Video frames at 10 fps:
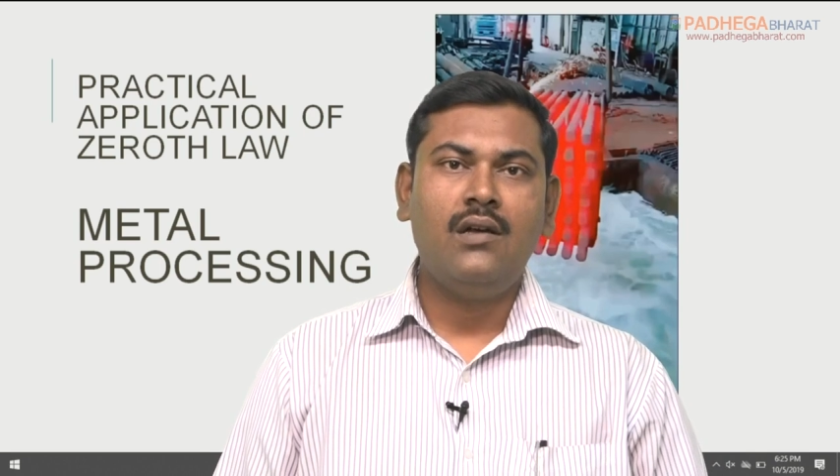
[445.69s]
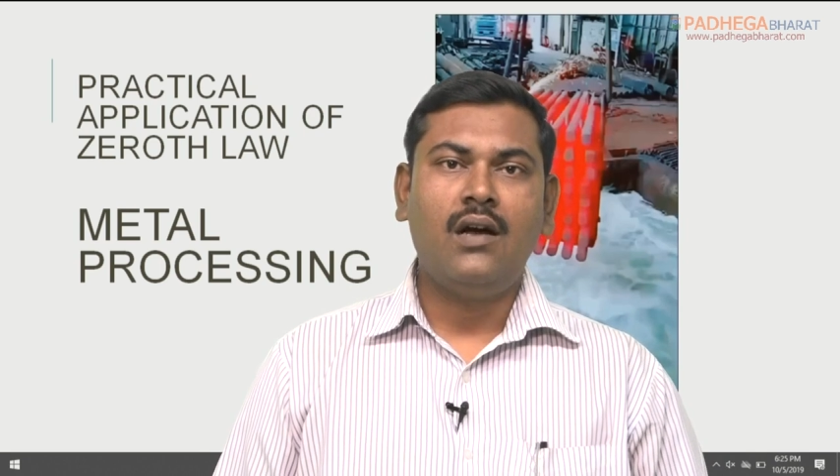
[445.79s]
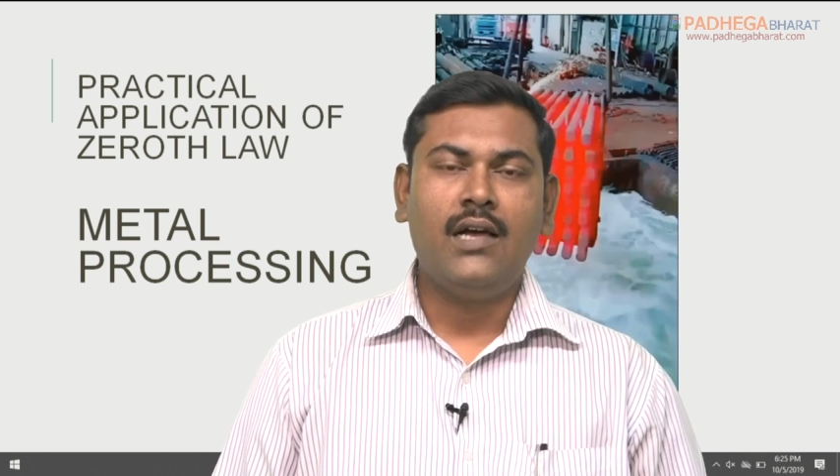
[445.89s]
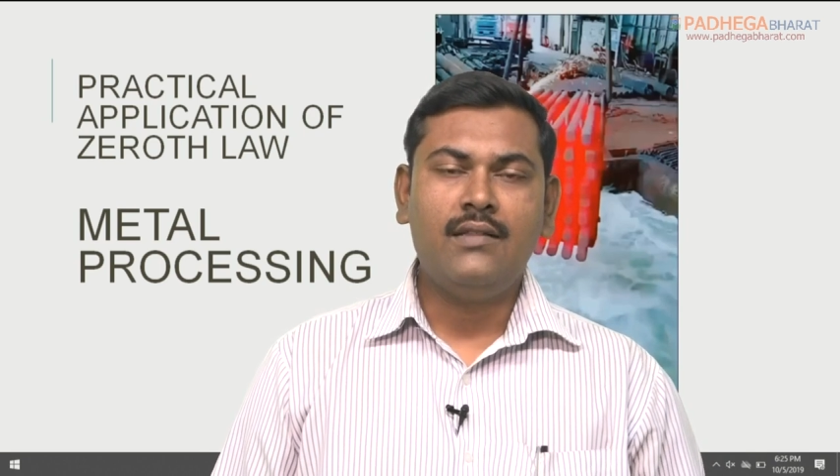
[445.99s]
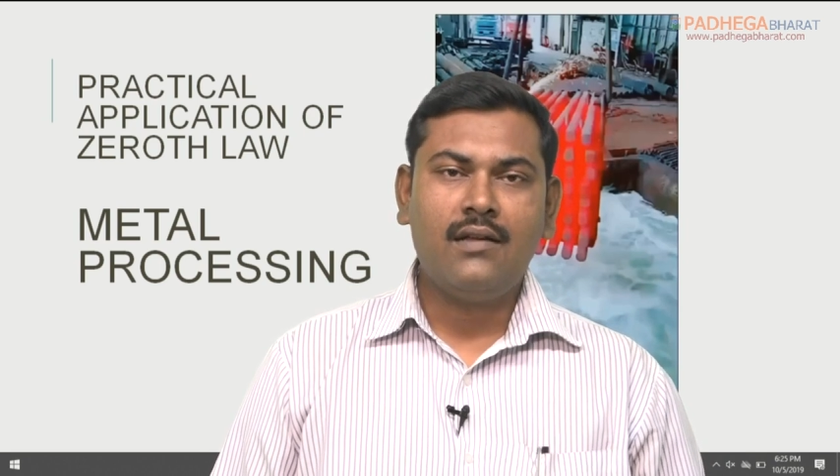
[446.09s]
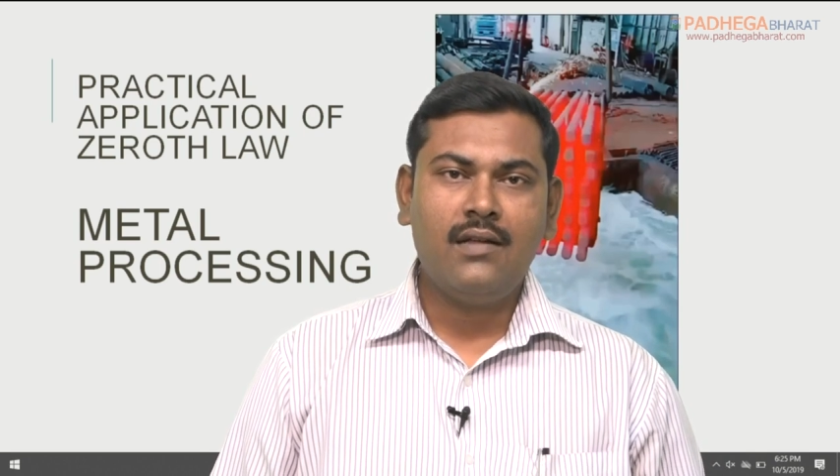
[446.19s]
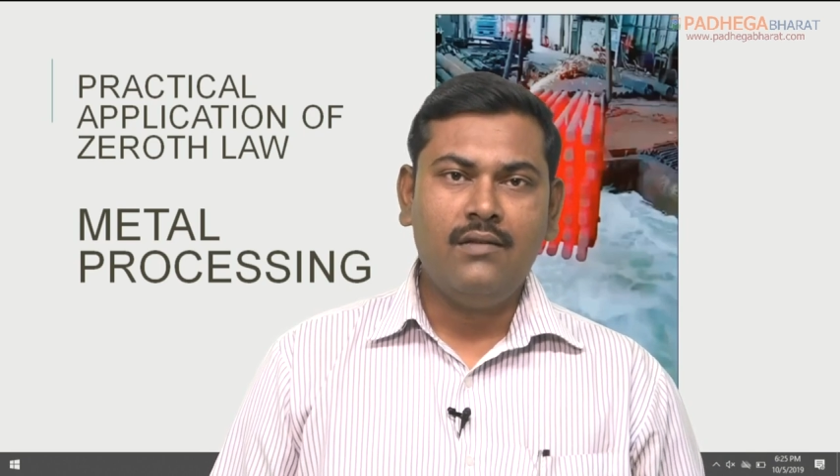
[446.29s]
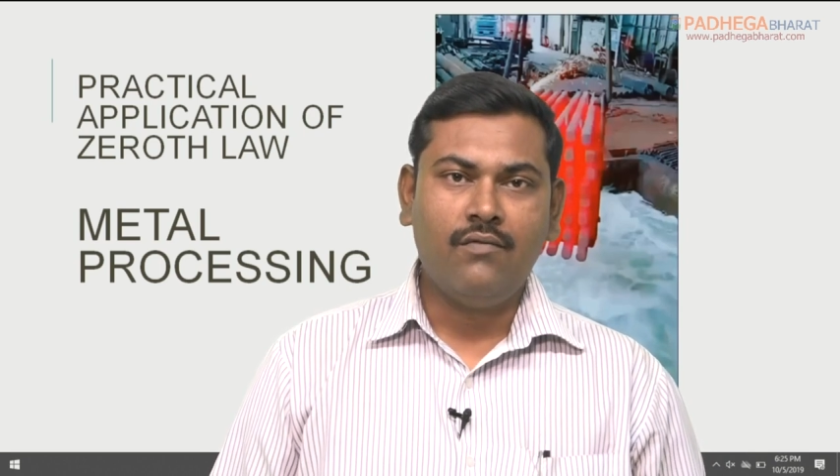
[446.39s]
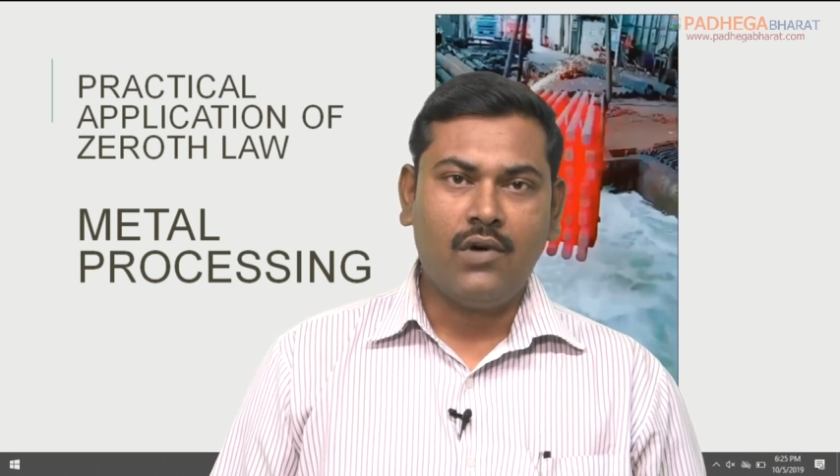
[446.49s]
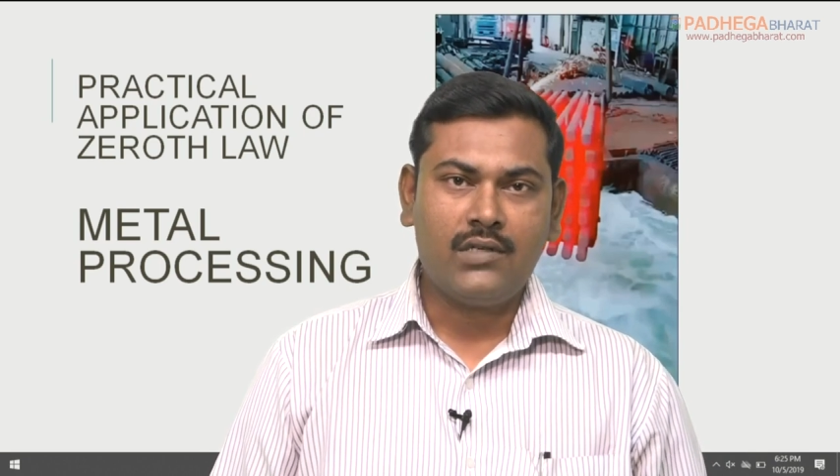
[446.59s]
either
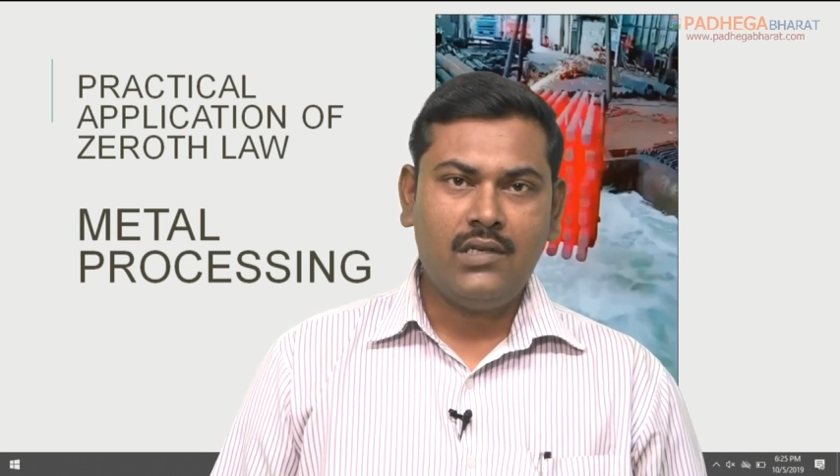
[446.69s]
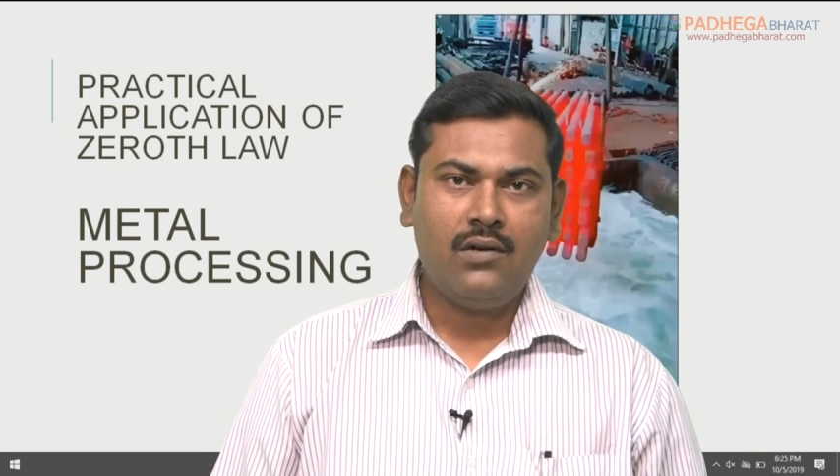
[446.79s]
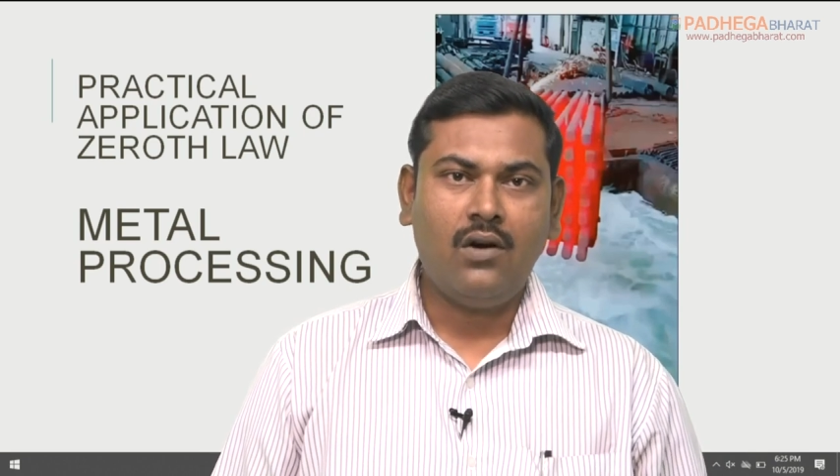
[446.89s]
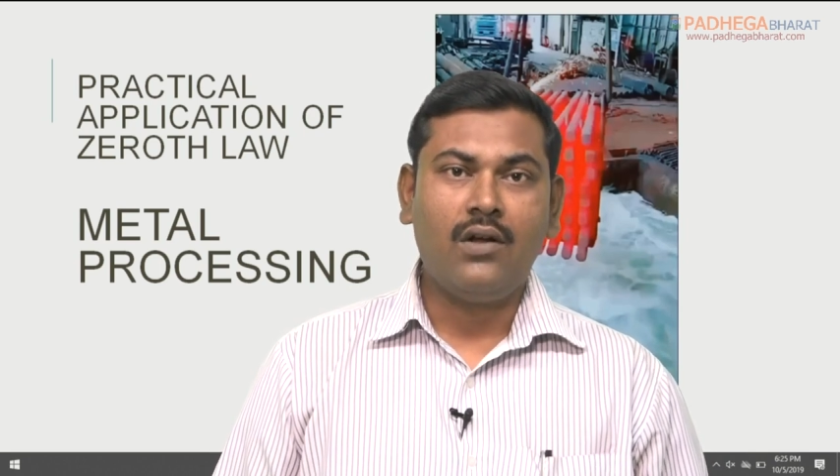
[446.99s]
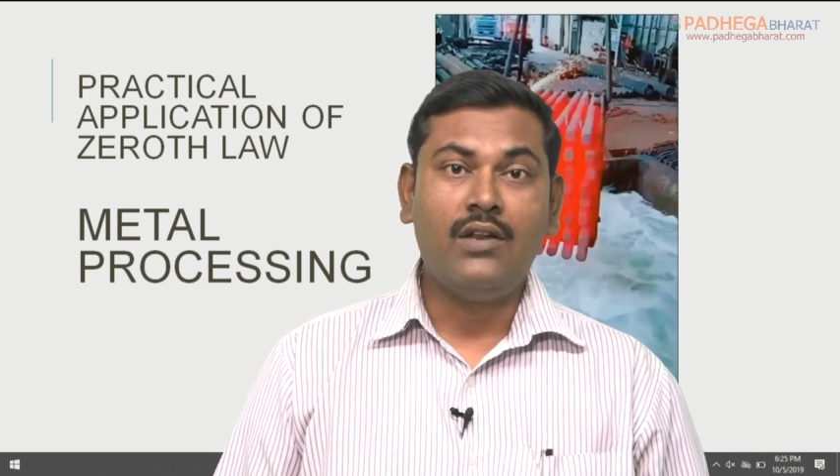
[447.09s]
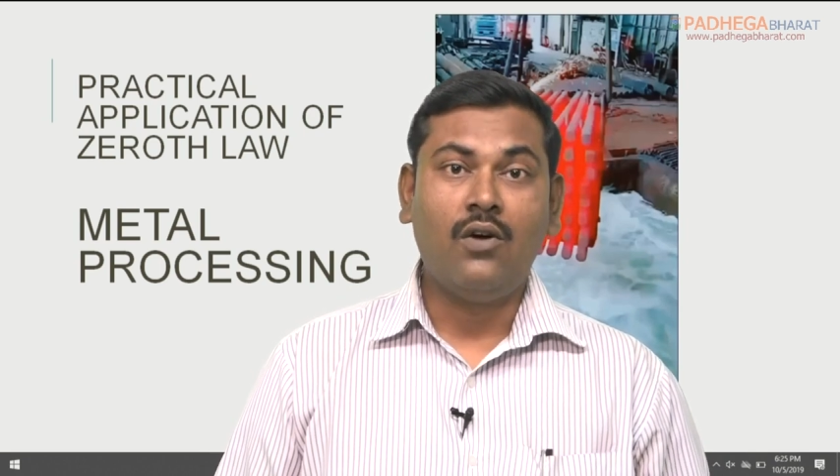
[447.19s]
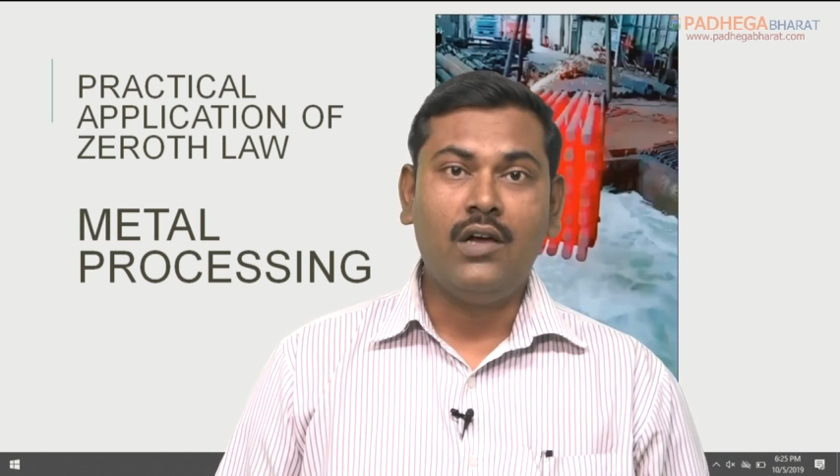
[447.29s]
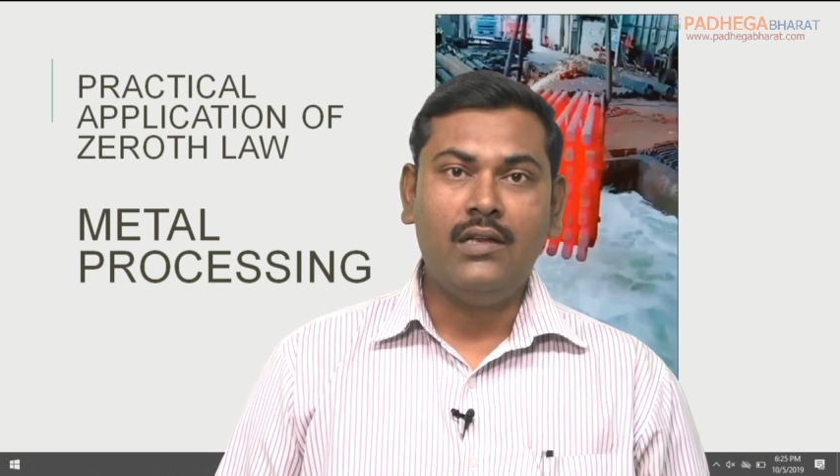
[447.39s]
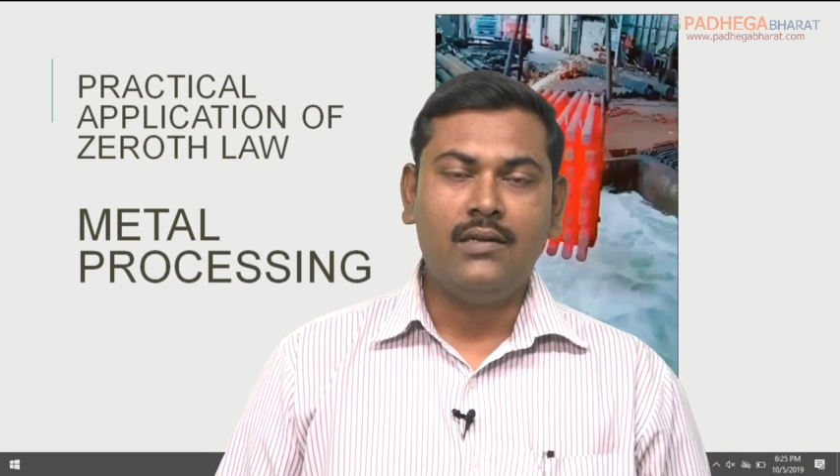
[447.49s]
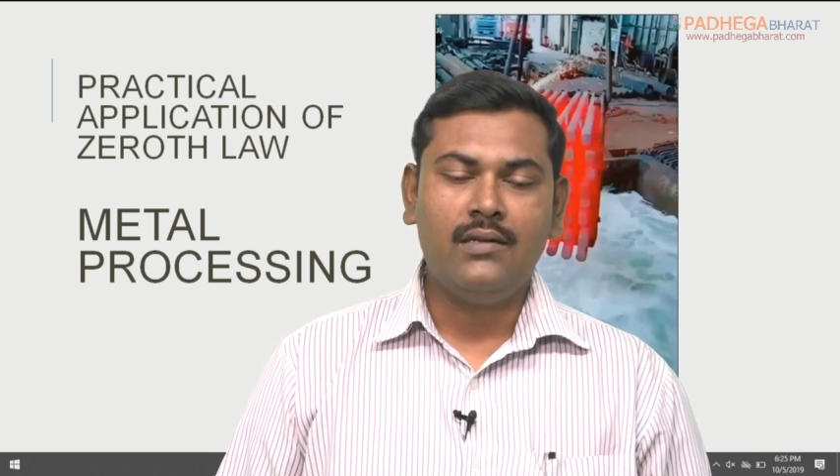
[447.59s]
in water or in oil.